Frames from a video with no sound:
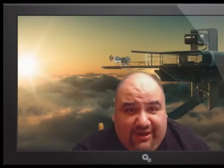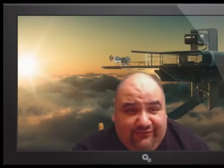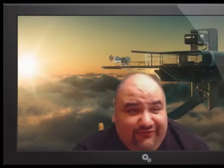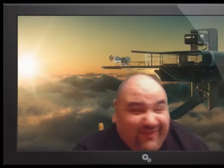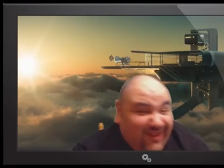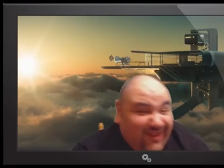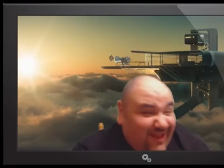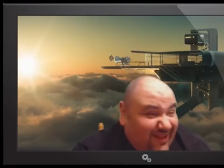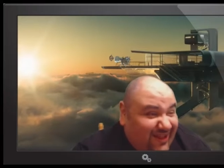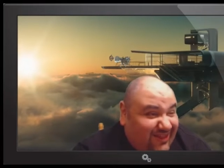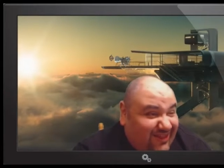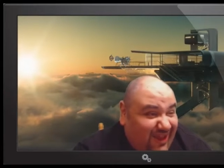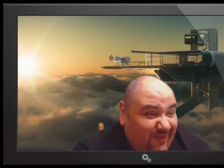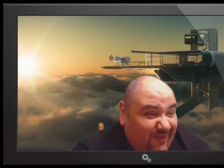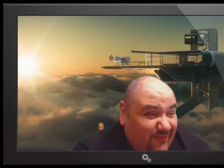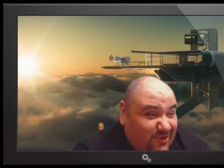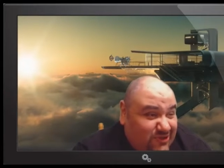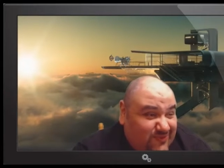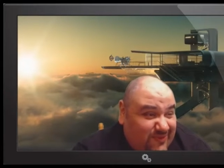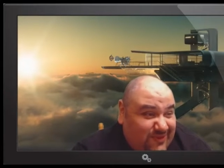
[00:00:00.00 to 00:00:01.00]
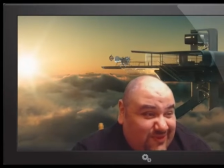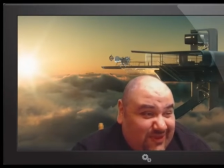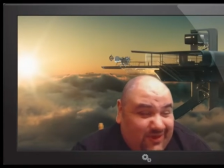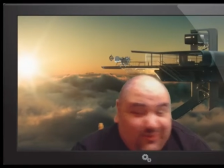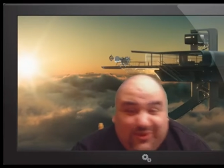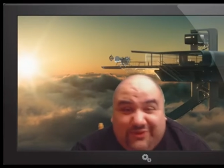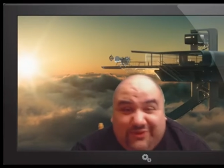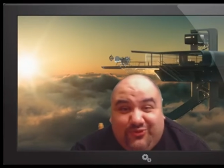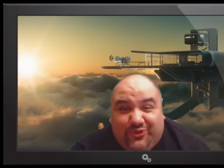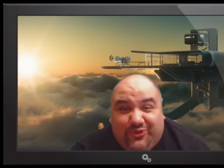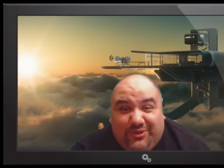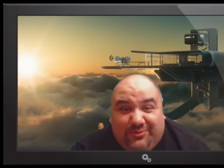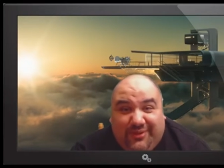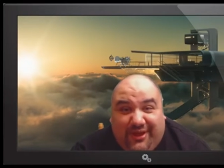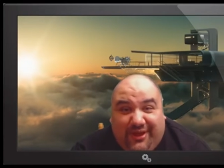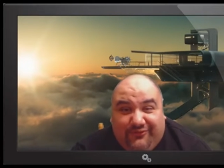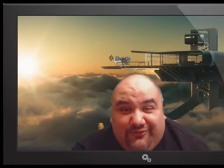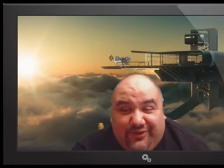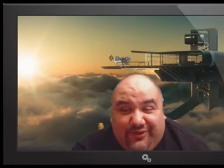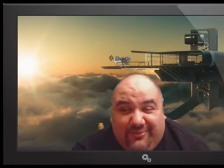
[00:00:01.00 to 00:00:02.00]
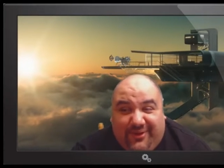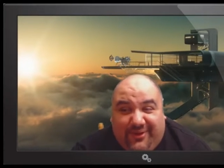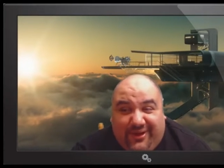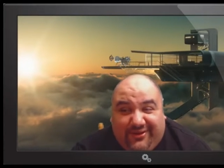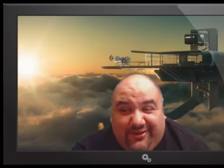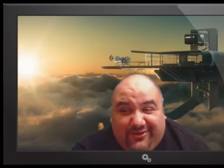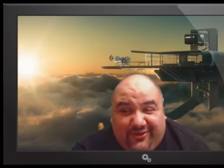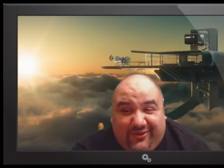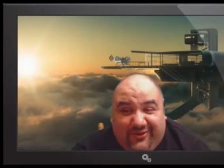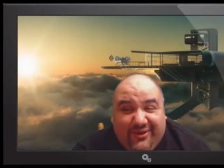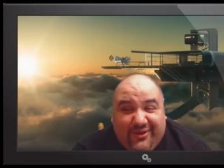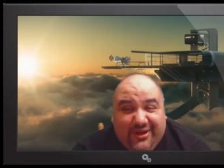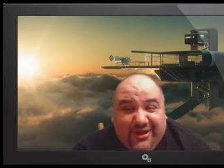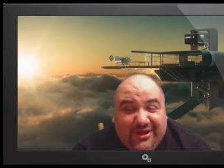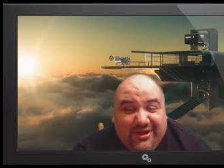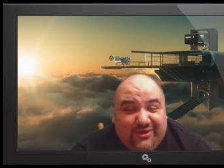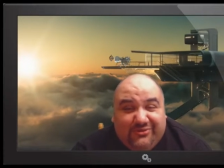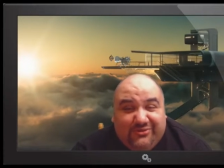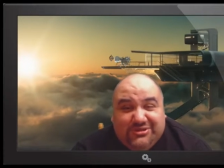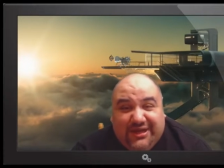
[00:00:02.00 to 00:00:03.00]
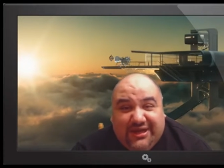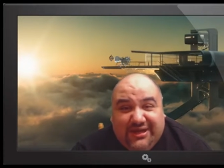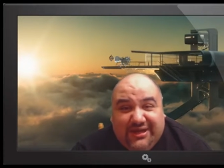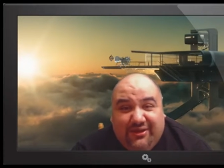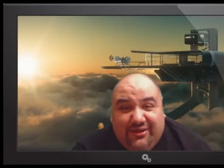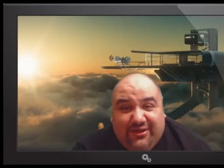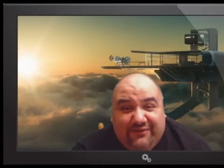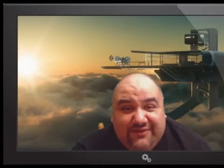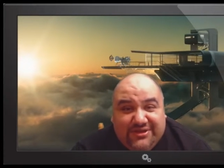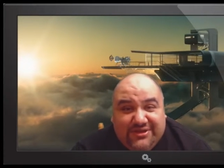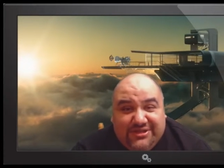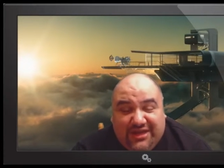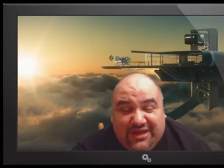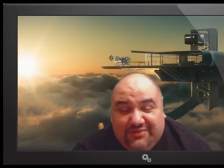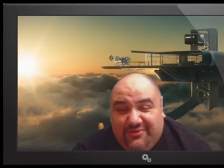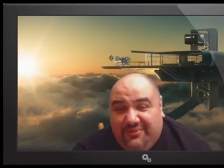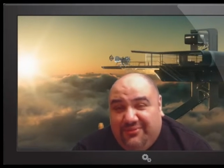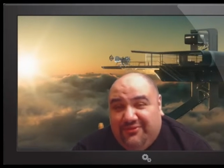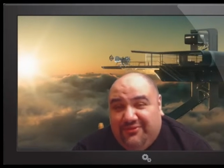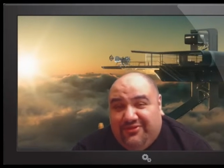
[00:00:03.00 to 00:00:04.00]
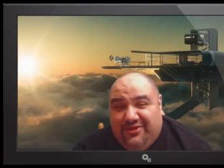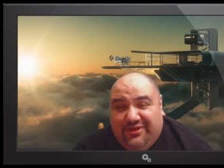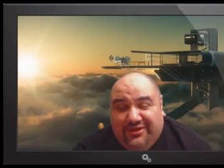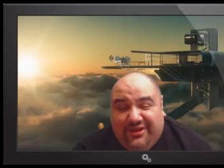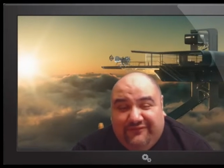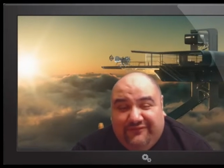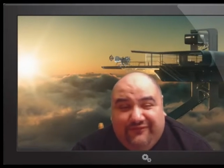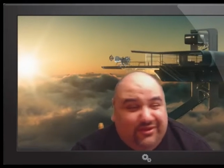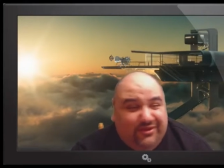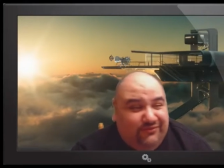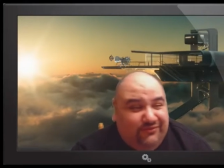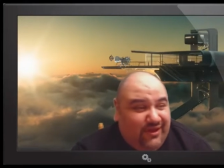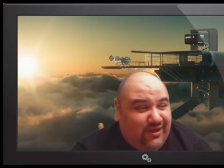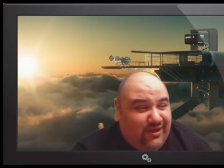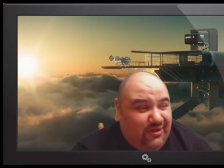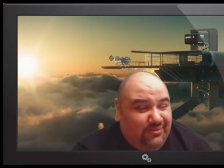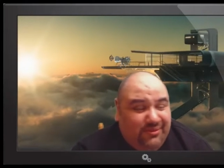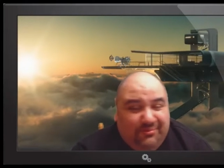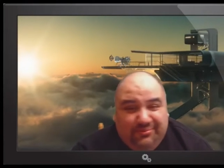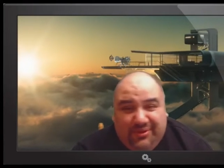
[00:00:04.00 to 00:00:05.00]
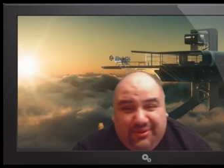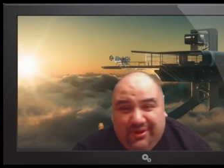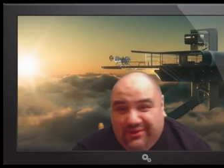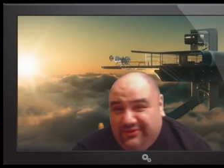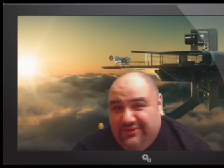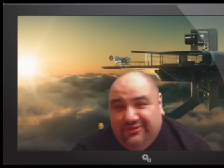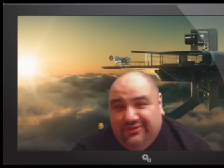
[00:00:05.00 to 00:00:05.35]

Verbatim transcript: I really can't say much because I don't want to ruin the plot for anybody. So go check it out, give it a chance. Maybe it's on Netflix for like a couple of bucks.